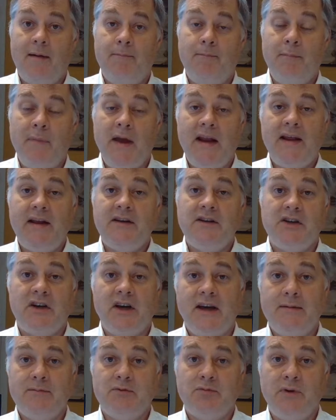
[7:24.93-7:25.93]
Many
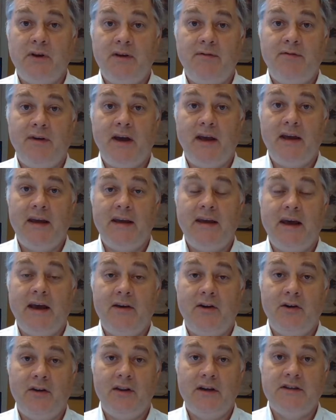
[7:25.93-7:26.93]
times we've
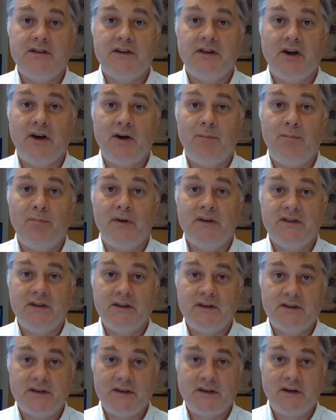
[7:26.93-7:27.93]
encountered this in our
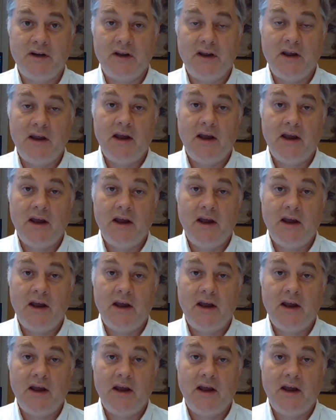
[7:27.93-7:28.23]
business, and